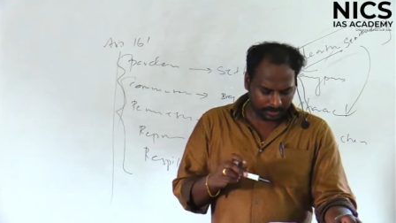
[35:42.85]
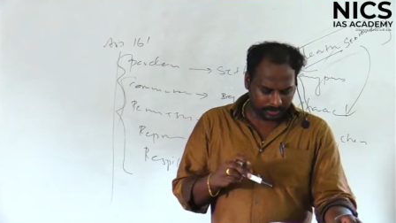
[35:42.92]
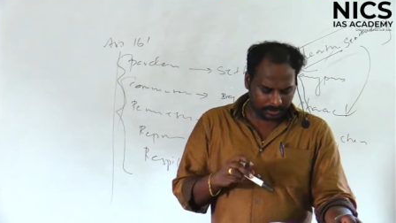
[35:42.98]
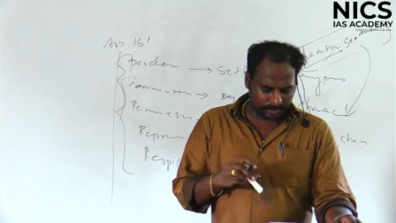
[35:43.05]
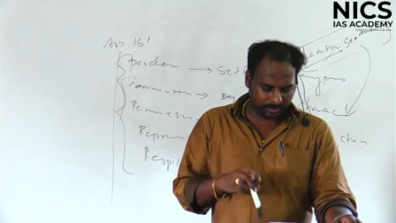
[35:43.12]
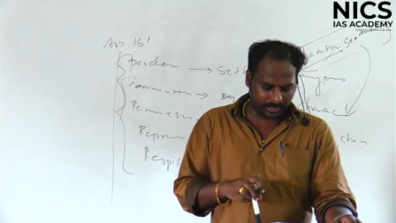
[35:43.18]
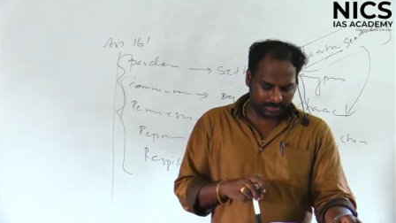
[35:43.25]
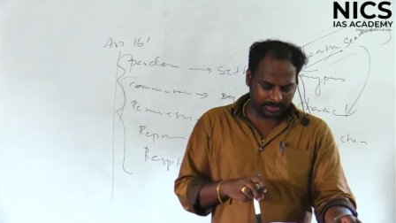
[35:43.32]

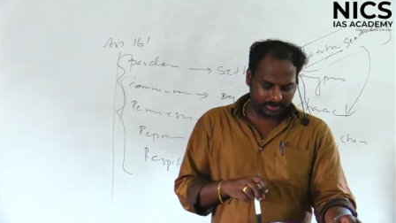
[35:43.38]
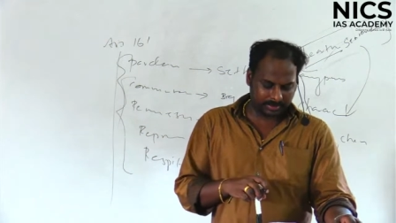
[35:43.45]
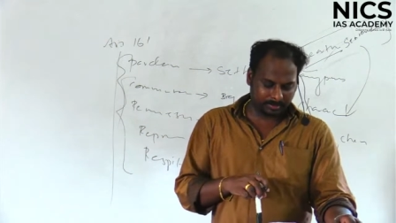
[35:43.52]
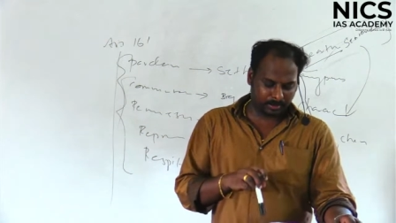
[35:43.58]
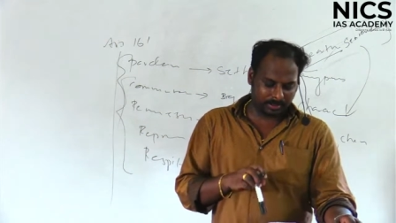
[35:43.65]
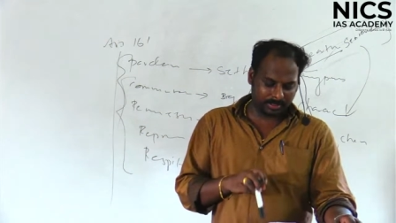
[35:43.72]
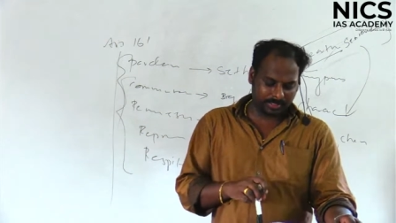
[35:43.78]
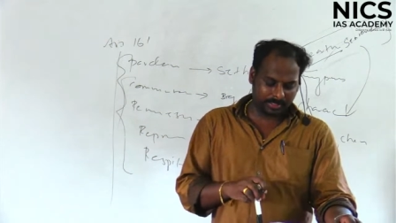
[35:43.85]
So that's
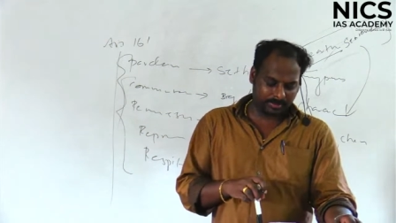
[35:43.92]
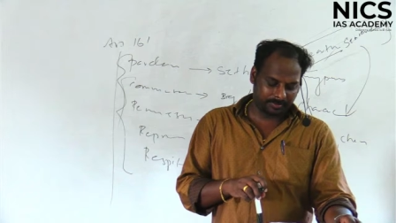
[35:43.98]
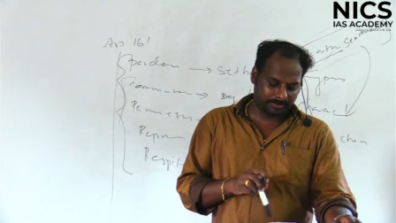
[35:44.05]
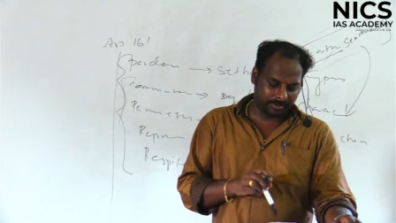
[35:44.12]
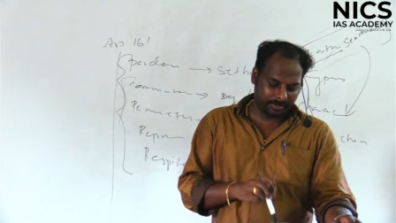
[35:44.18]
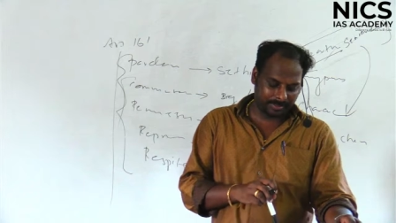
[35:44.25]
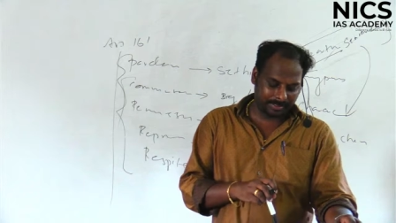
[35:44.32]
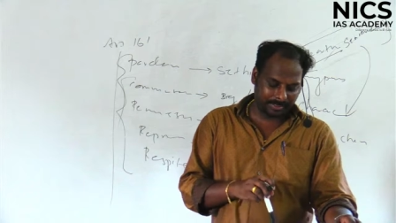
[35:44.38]
about the
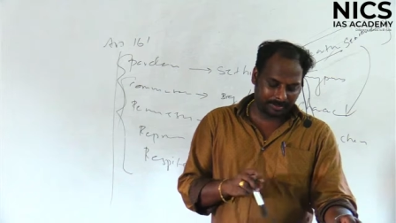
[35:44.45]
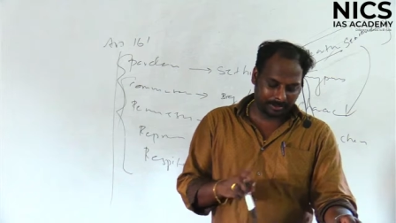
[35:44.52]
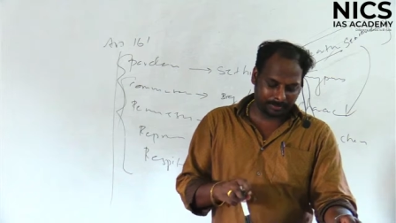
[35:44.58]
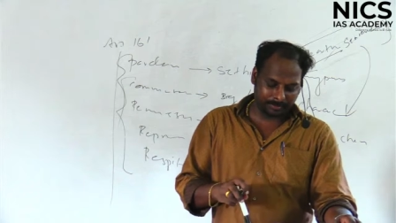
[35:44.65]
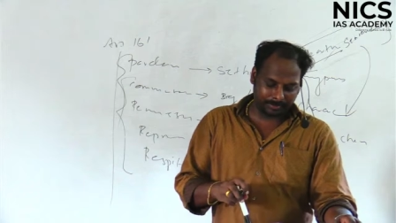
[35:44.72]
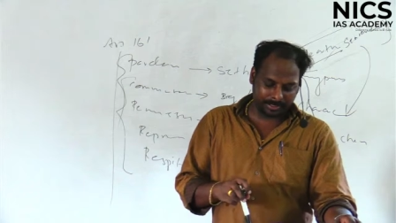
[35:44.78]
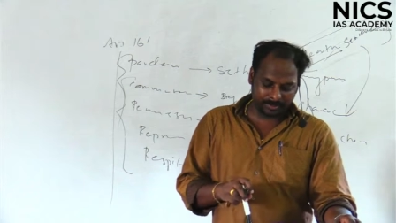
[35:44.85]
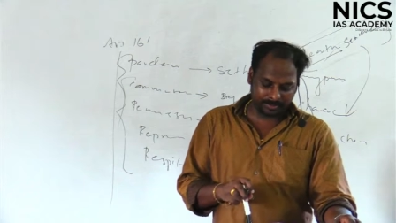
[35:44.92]

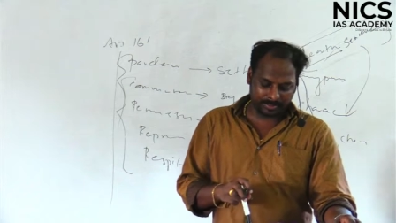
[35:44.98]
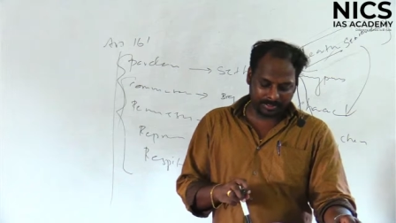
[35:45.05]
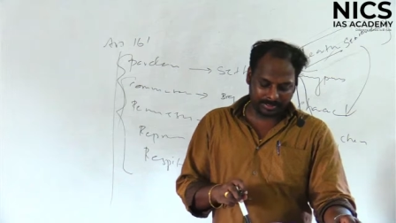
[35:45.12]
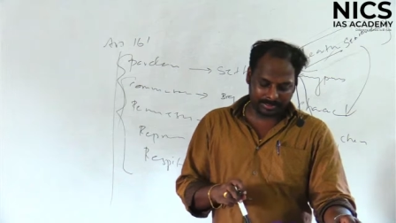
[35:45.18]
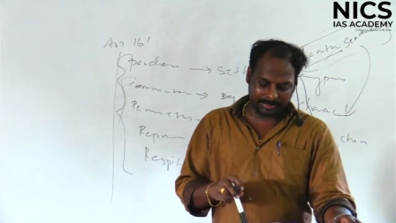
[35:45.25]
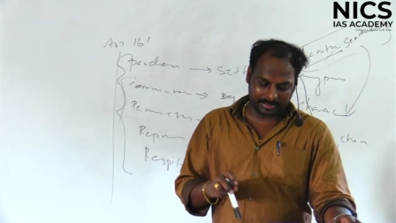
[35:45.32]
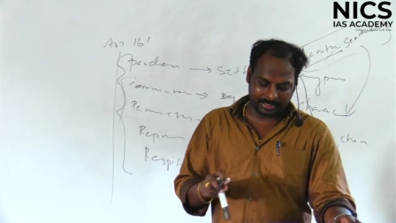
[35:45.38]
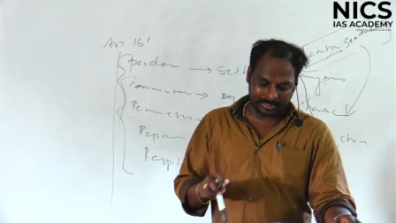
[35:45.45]
development
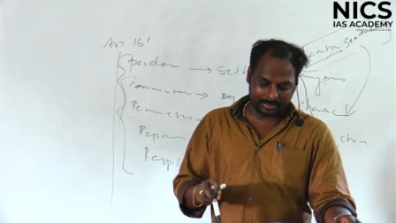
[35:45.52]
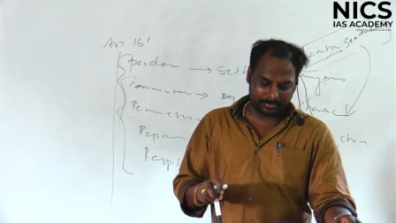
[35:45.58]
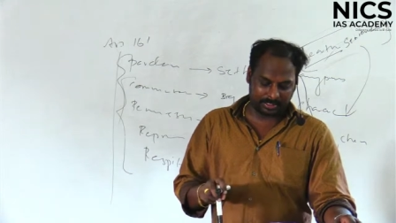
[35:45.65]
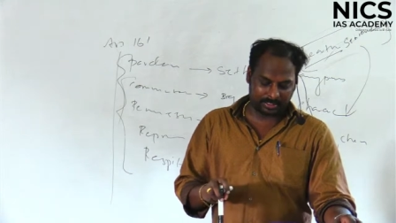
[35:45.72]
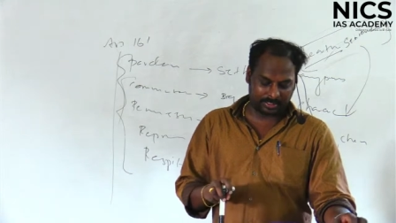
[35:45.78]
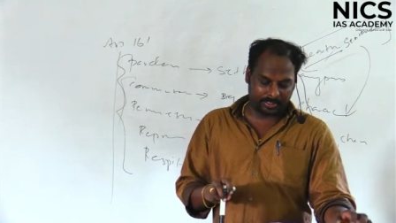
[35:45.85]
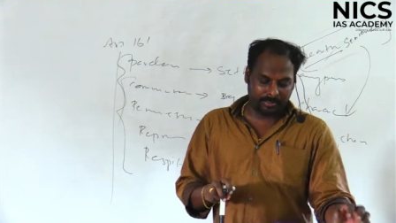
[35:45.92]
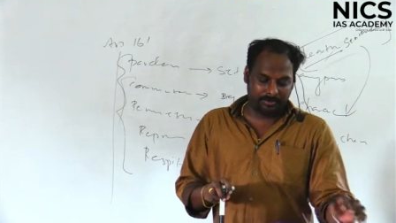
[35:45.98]
versus
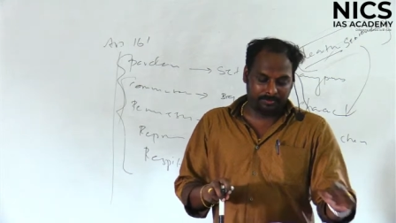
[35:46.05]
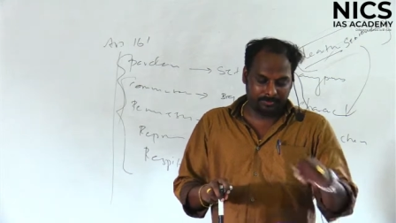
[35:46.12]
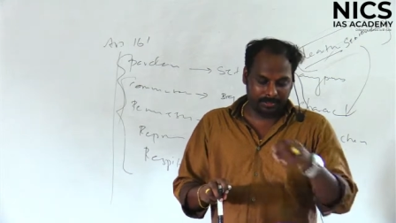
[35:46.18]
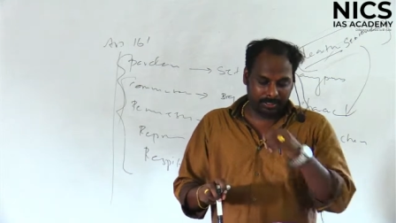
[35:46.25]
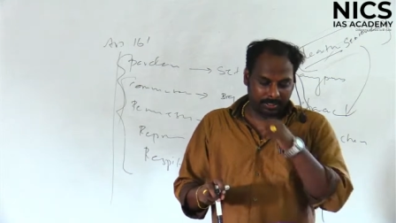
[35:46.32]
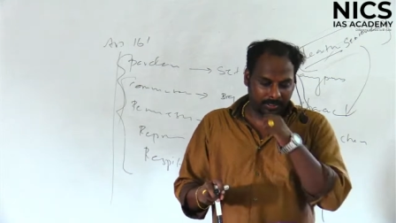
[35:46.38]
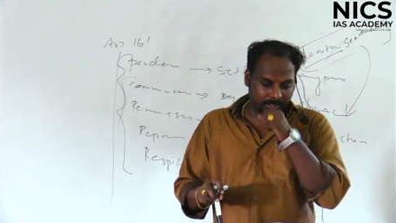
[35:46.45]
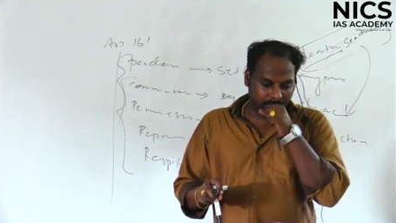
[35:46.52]
sustainability.
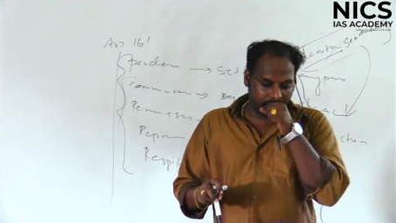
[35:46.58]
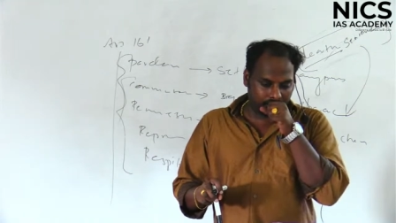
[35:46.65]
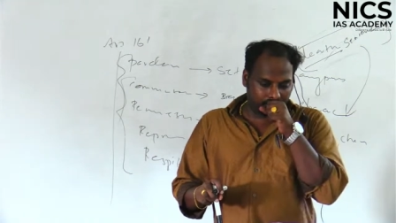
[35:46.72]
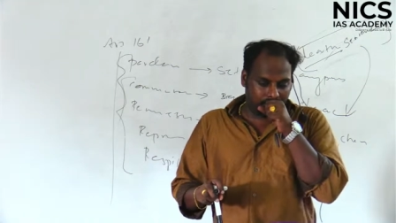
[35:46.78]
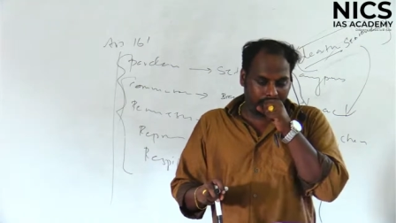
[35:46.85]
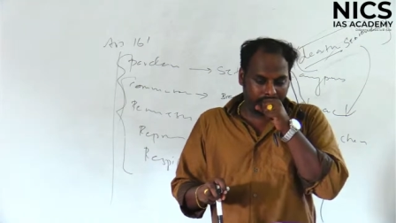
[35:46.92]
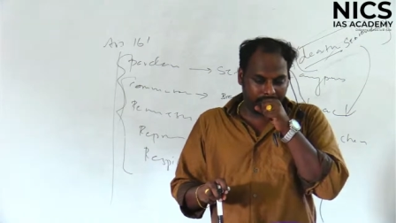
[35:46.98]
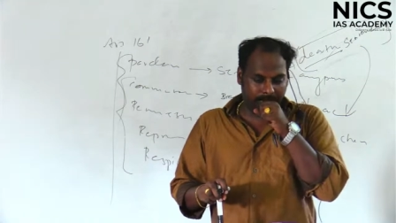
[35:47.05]

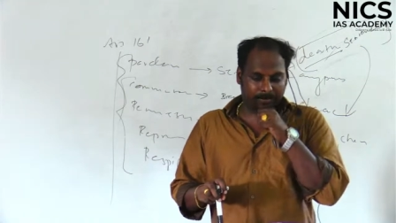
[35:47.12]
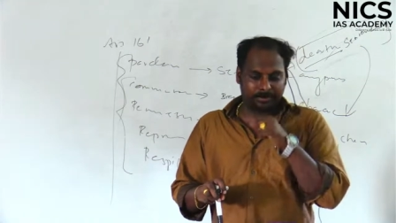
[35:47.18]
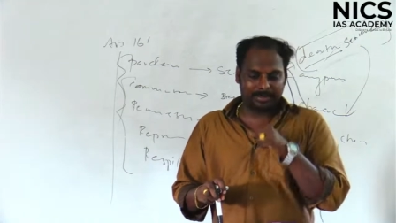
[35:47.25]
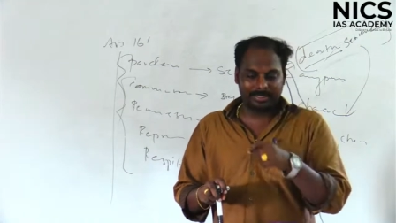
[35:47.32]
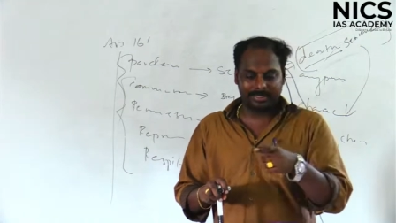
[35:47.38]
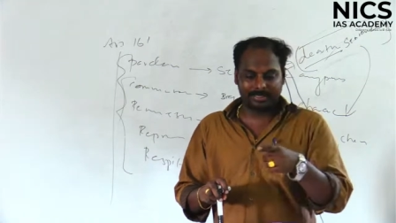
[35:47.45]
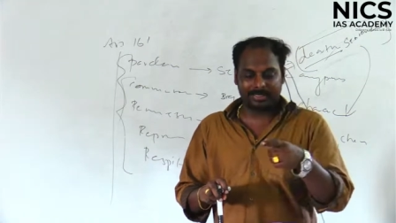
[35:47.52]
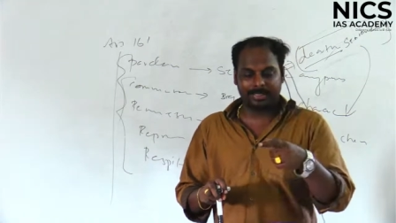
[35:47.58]

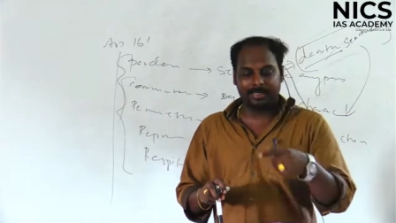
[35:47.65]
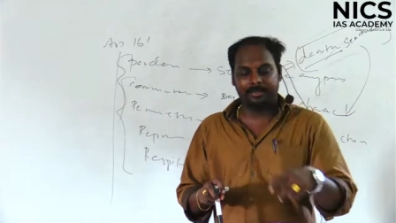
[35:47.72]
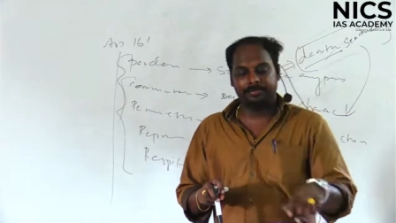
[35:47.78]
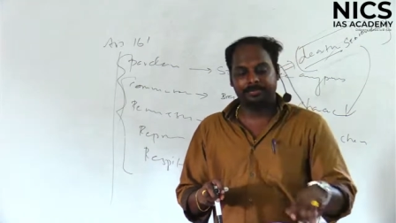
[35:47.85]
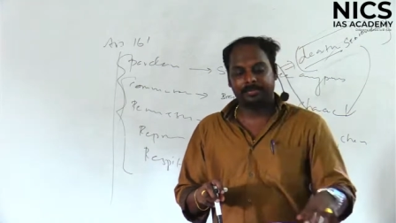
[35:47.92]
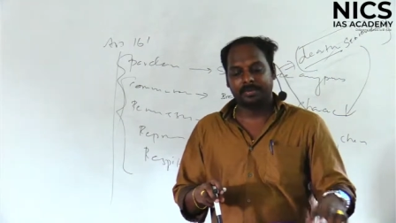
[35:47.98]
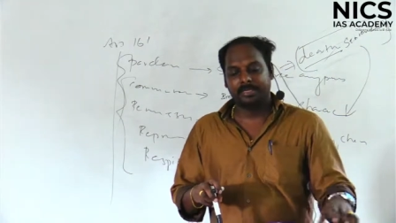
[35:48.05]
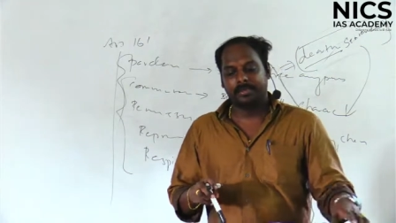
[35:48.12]
Recently,
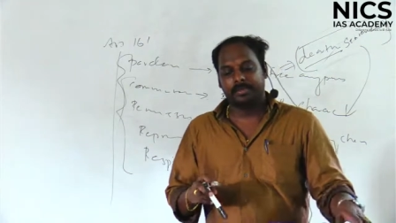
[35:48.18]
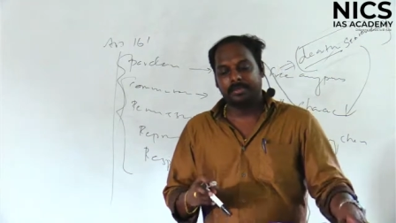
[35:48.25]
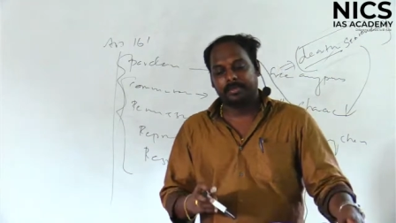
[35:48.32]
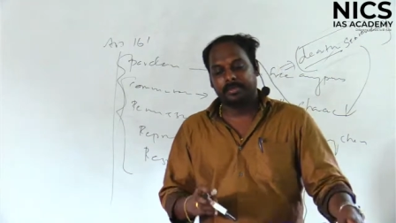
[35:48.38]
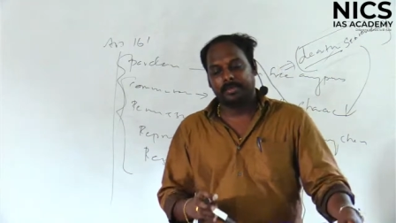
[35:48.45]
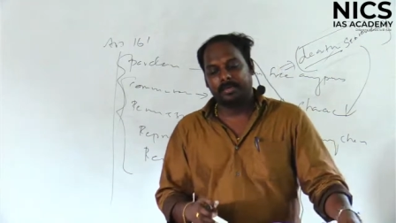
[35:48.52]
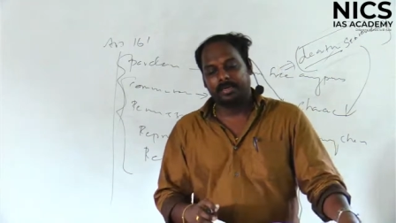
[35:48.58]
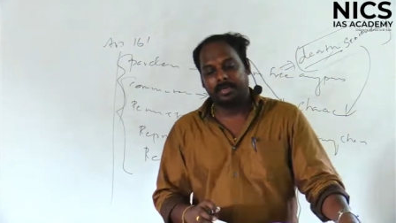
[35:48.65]

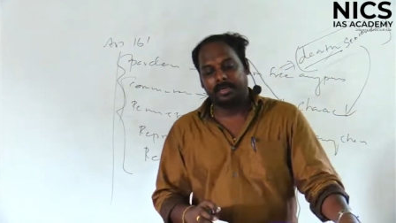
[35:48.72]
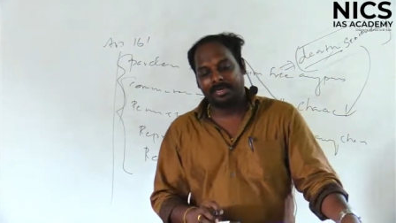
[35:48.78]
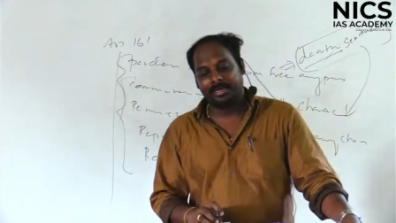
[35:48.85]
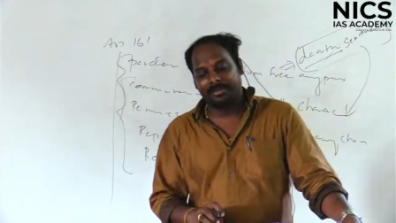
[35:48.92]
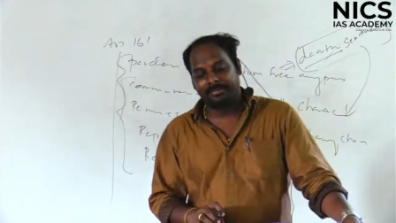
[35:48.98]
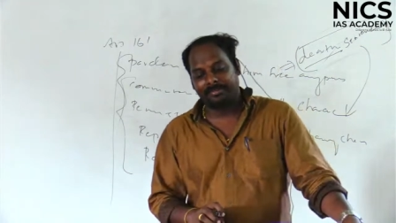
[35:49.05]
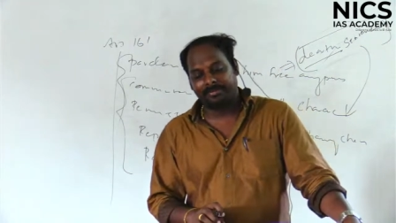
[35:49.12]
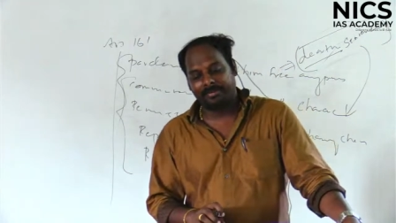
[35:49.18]

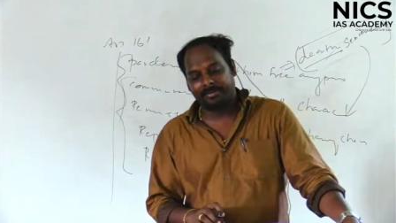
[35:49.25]
Elephant